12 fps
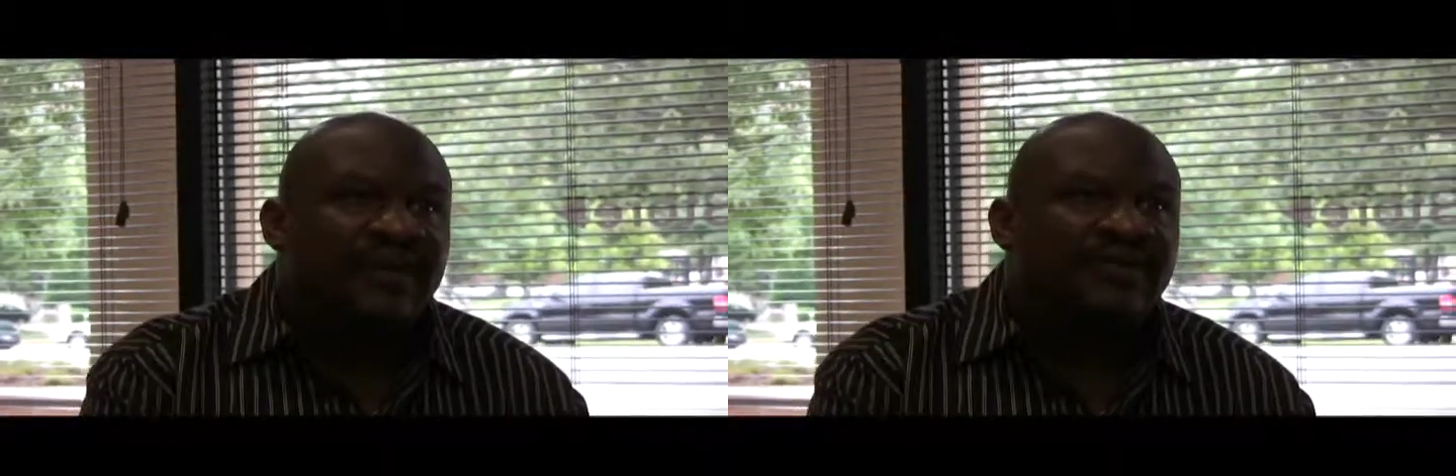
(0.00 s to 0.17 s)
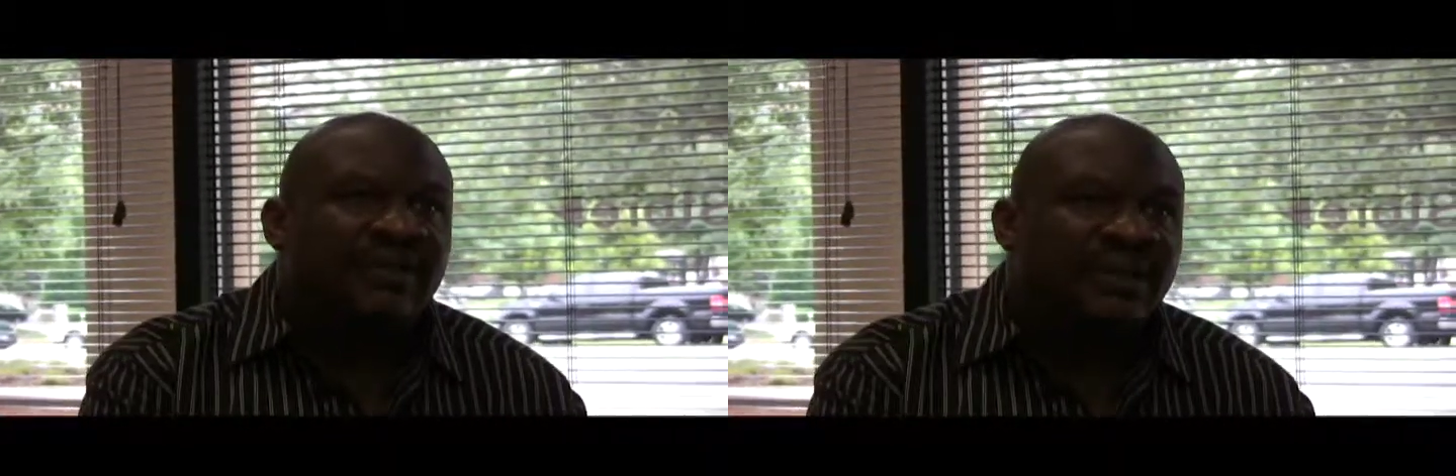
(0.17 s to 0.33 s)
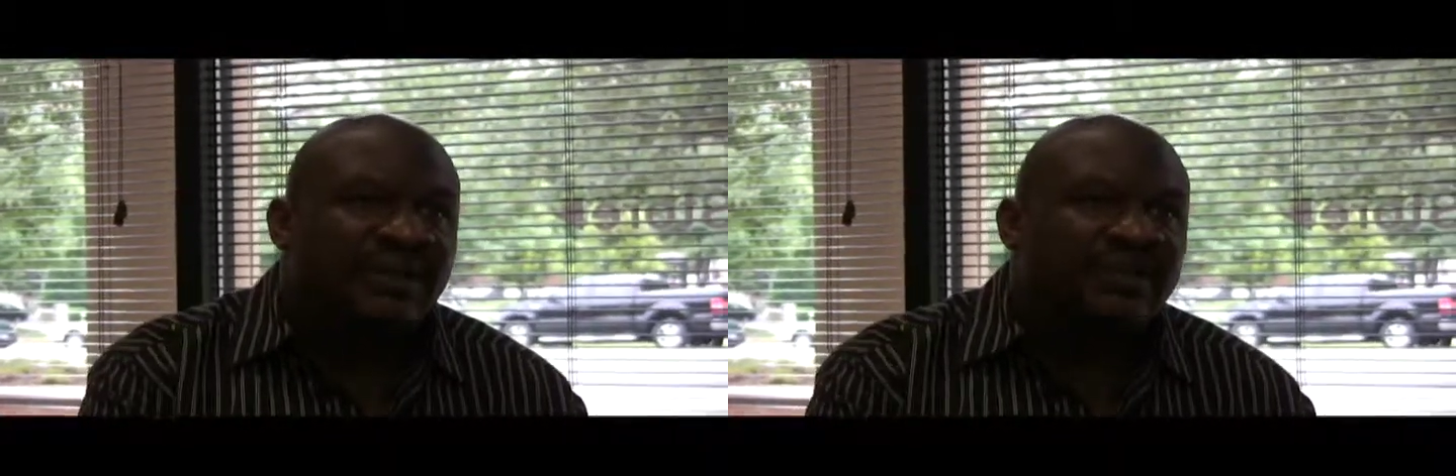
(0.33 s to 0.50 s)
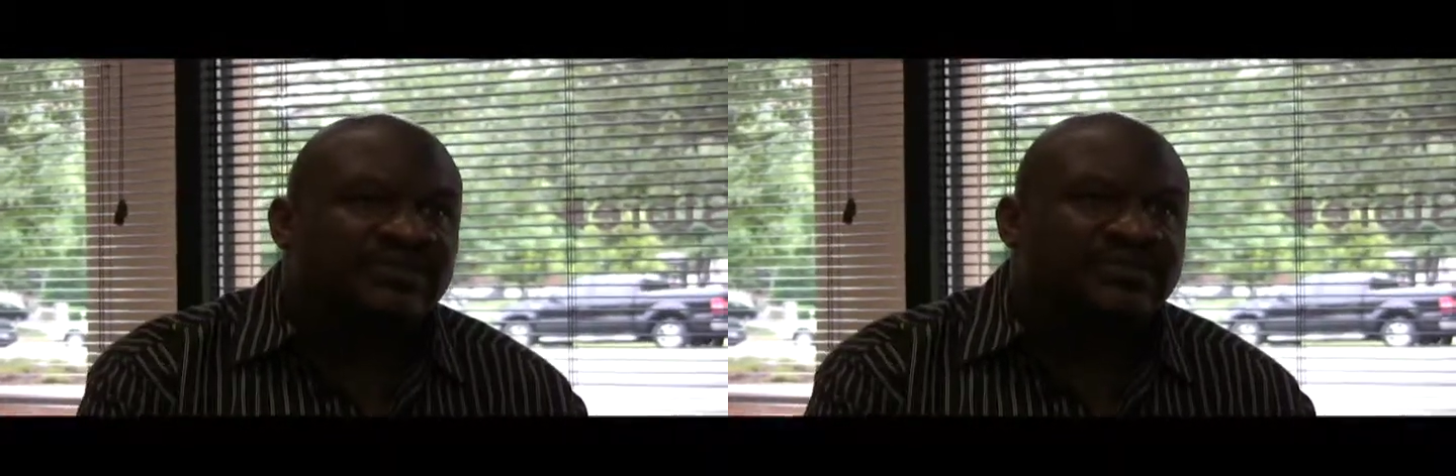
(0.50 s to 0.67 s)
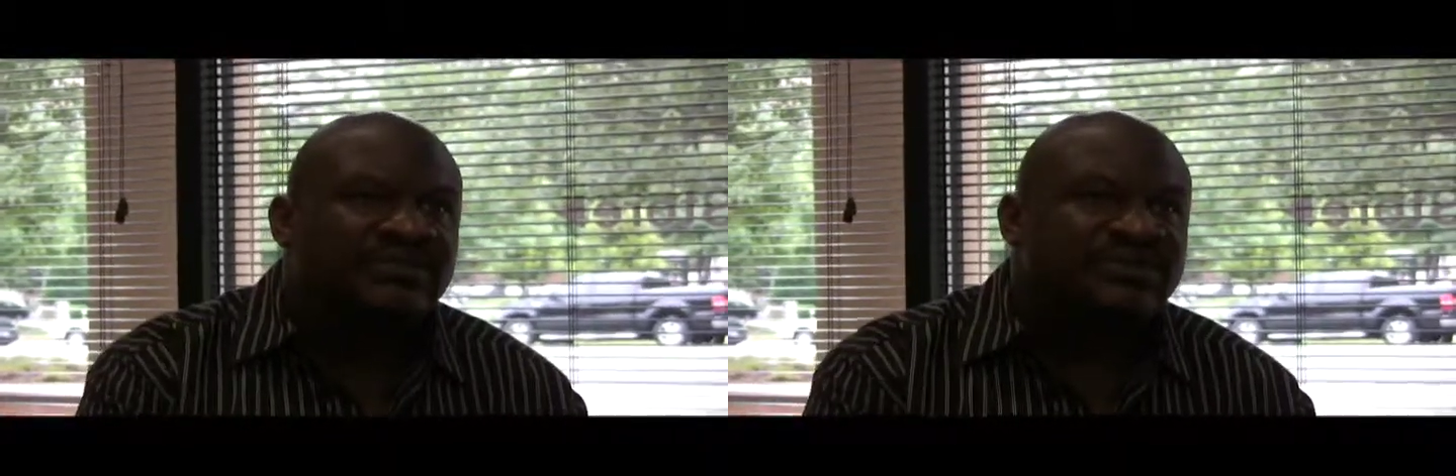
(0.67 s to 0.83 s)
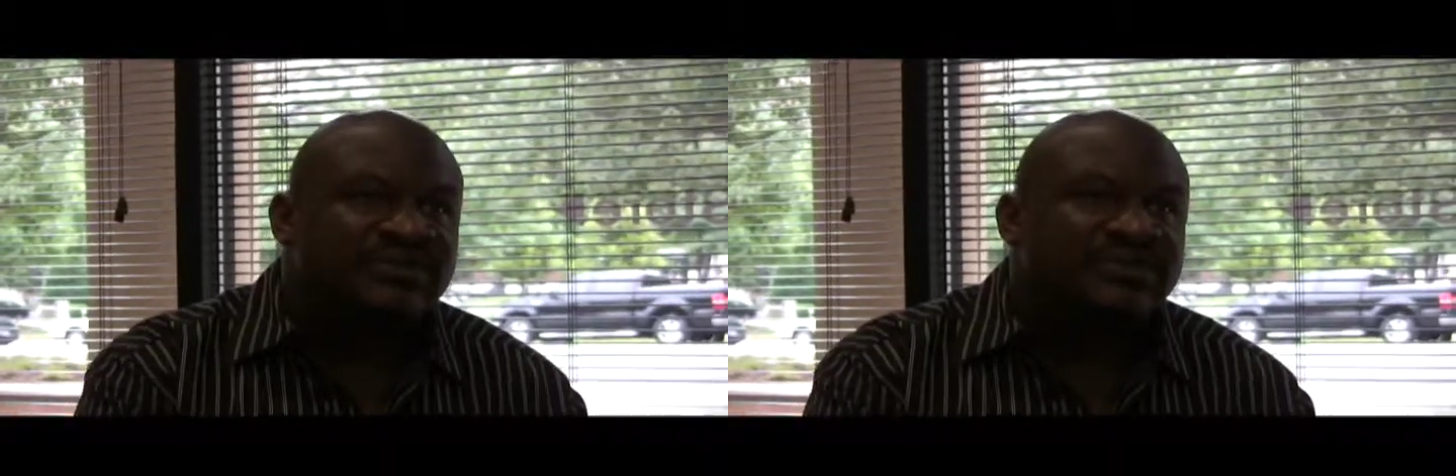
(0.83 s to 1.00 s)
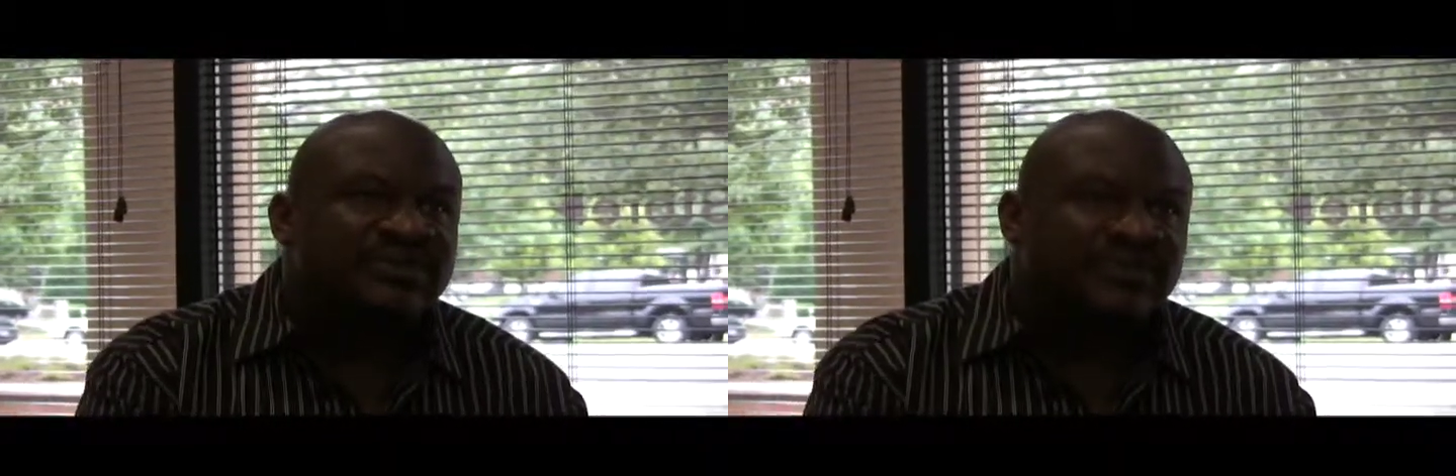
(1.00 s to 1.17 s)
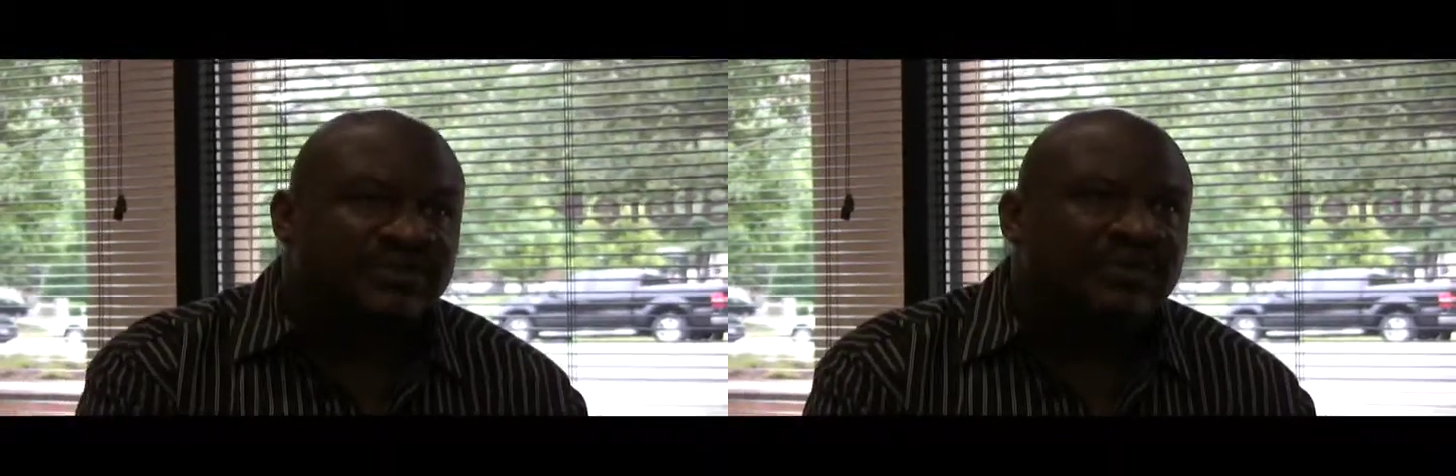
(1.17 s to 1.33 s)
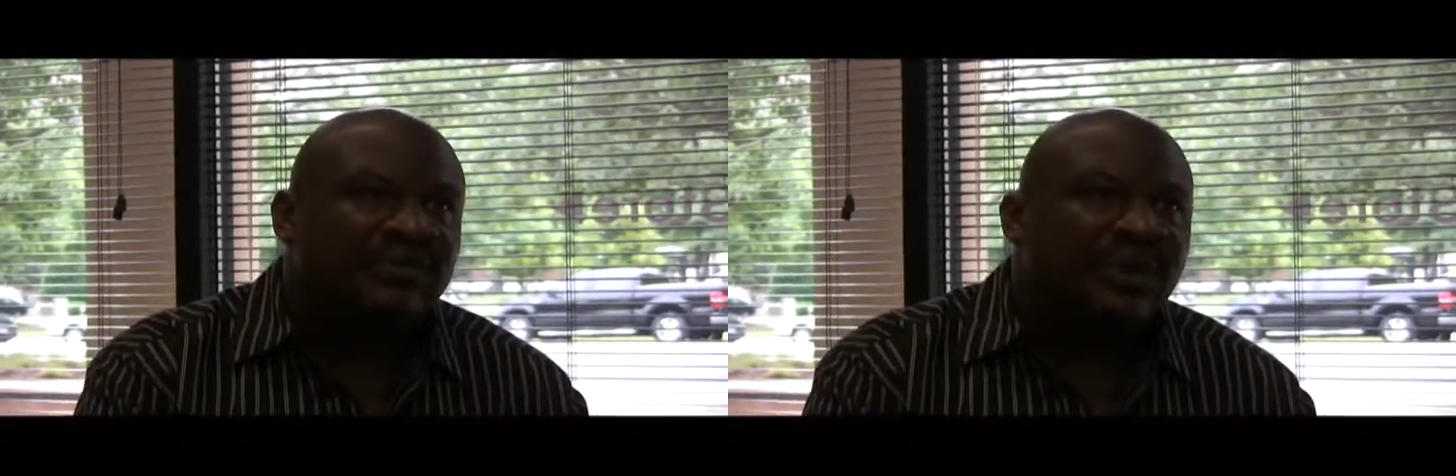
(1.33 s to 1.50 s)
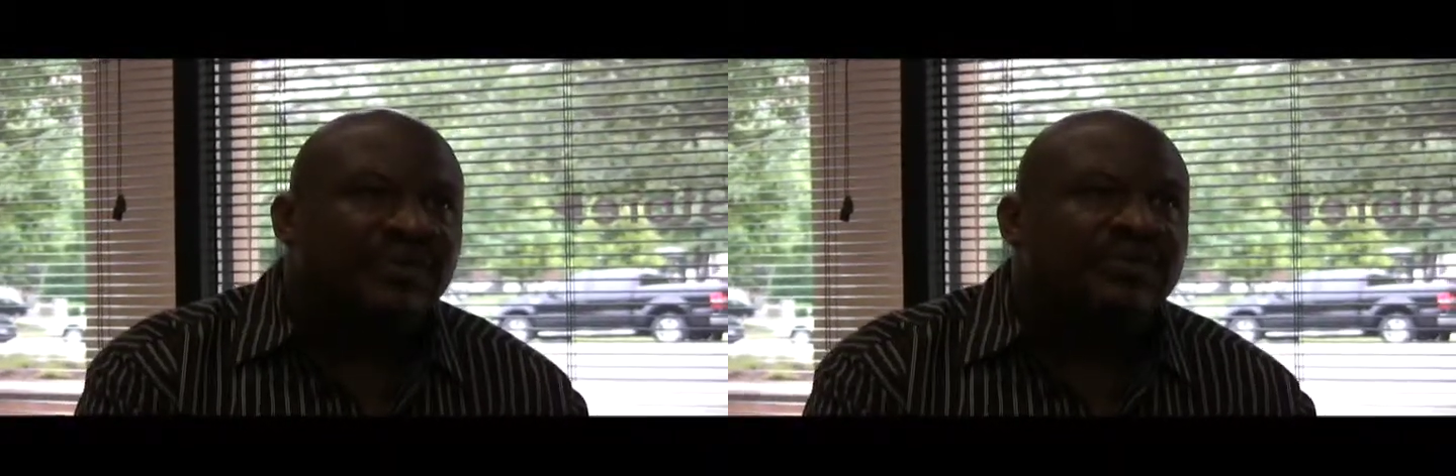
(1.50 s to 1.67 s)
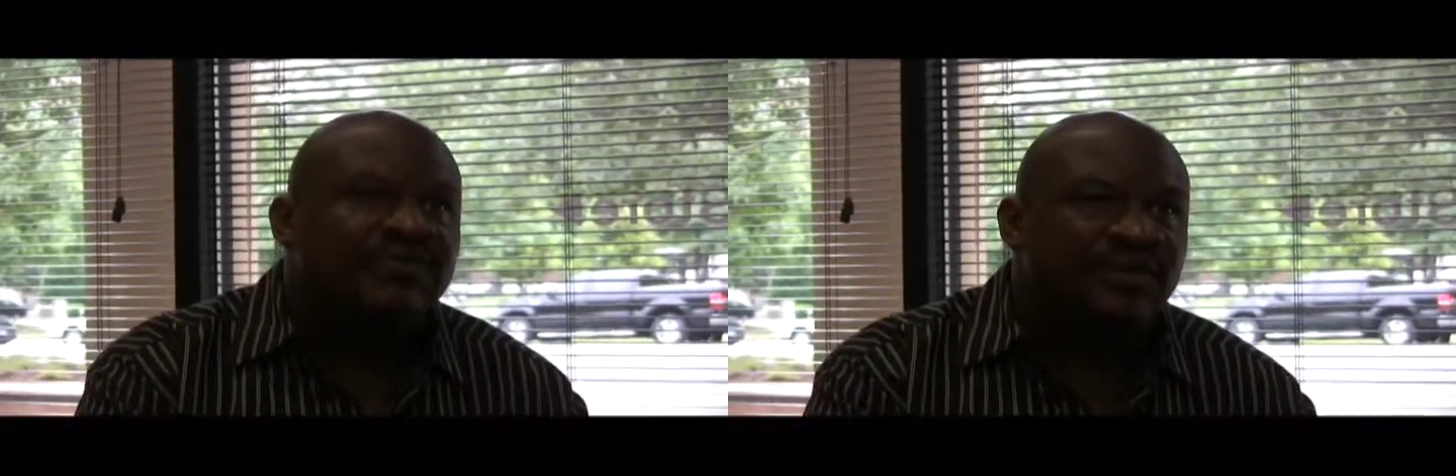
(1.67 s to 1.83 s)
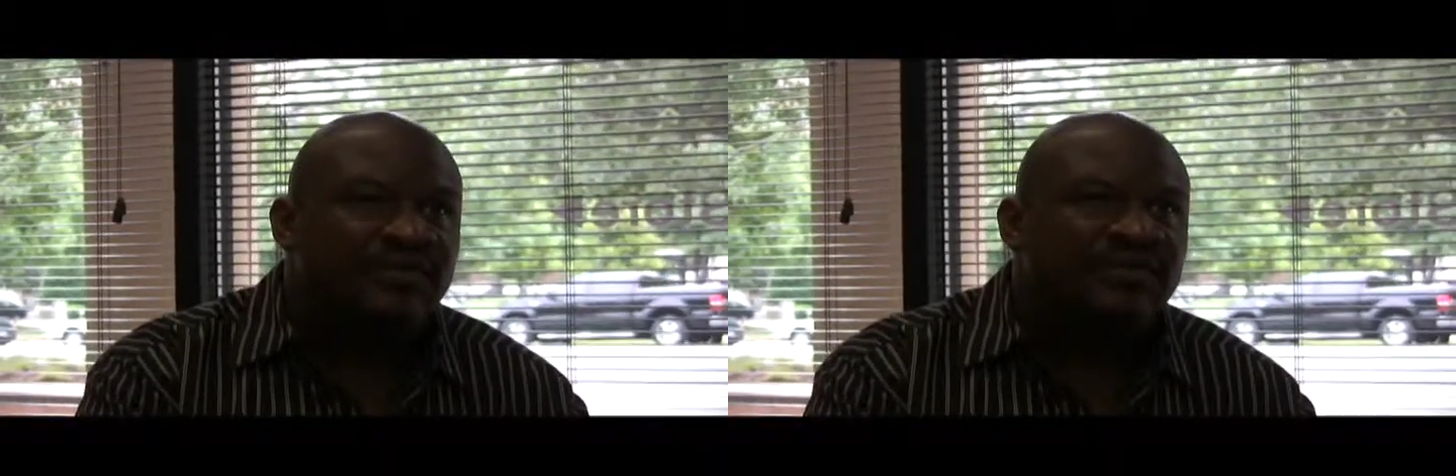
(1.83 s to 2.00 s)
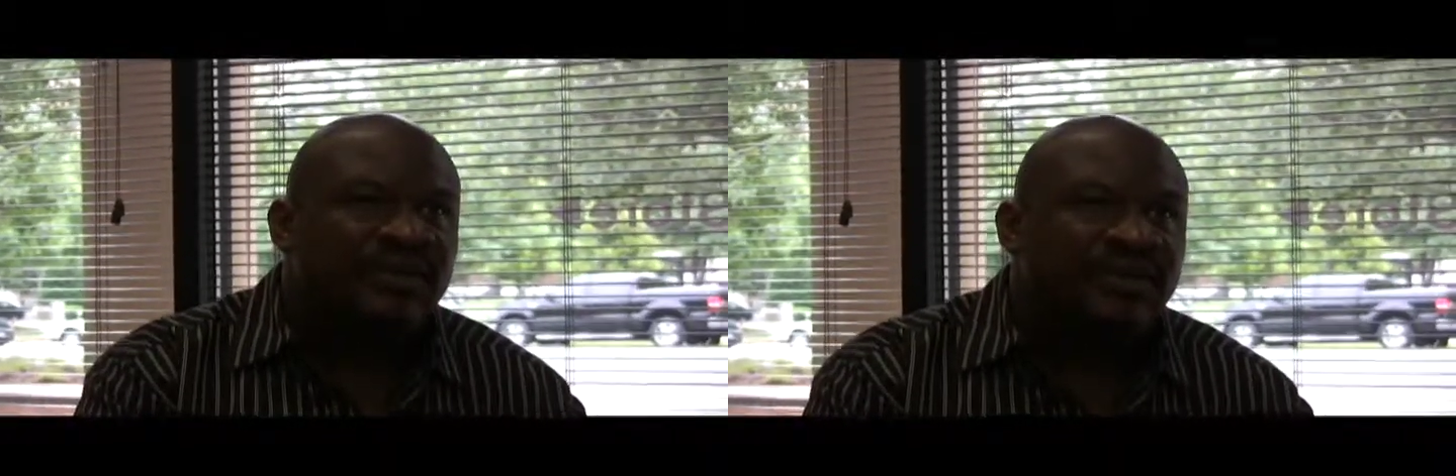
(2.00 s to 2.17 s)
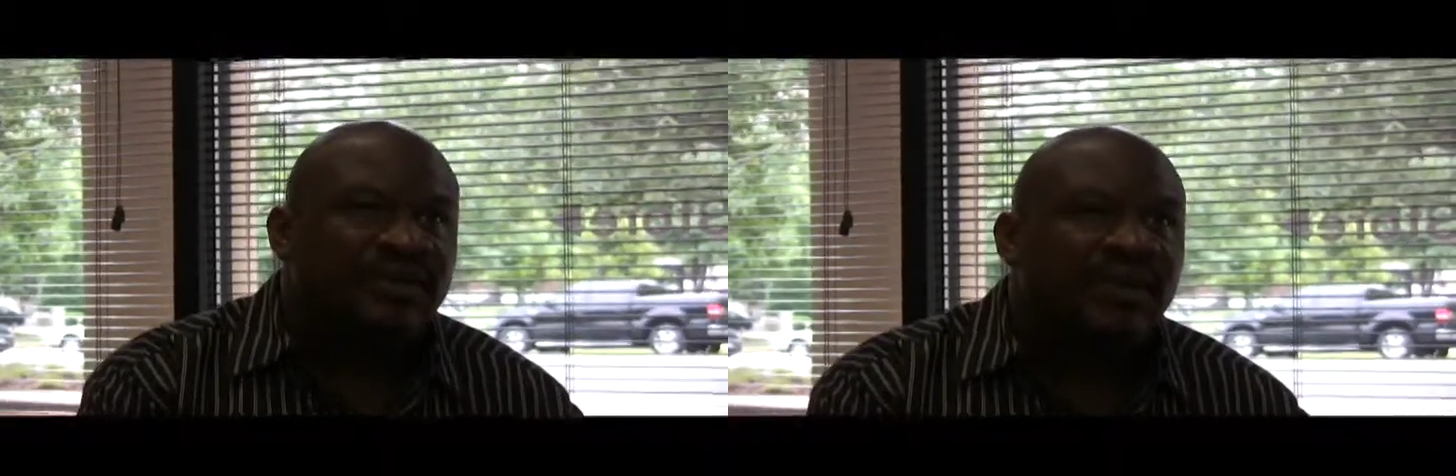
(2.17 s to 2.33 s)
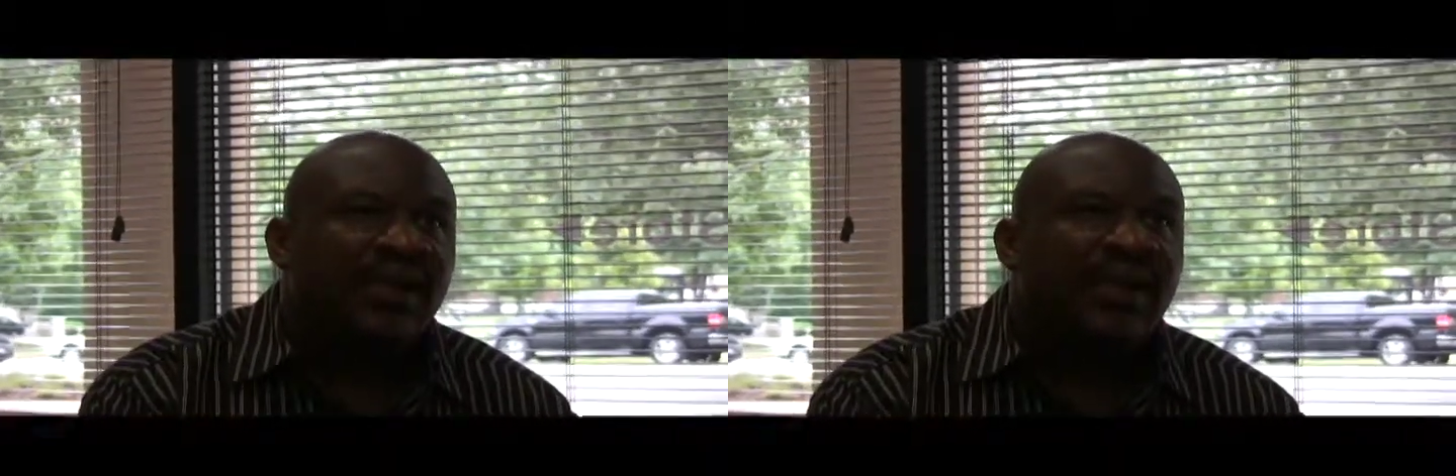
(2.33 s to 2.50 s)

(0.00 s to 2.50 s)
have the lessons of the civil rights movement